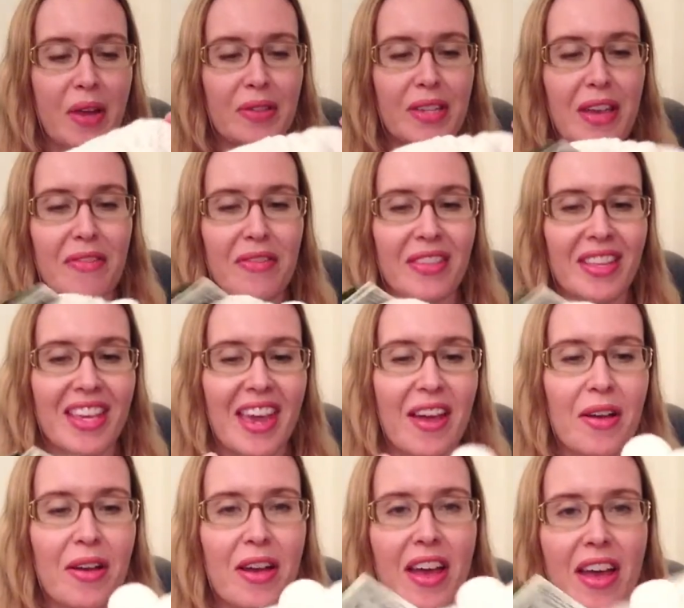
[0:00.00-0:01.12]
definitely
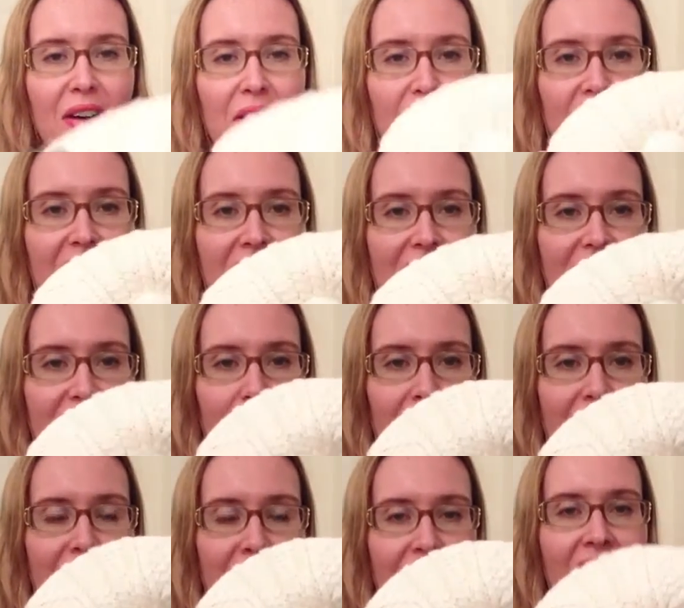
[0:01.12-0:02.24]
get it on her this
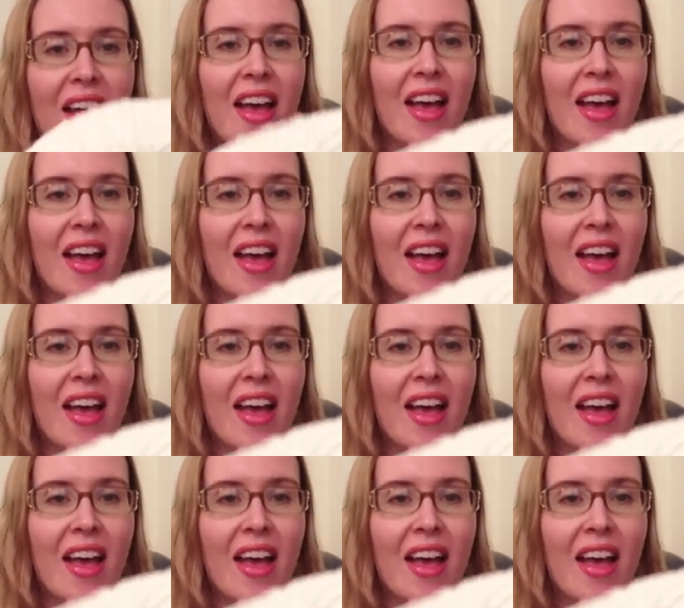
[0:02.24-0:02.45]
winter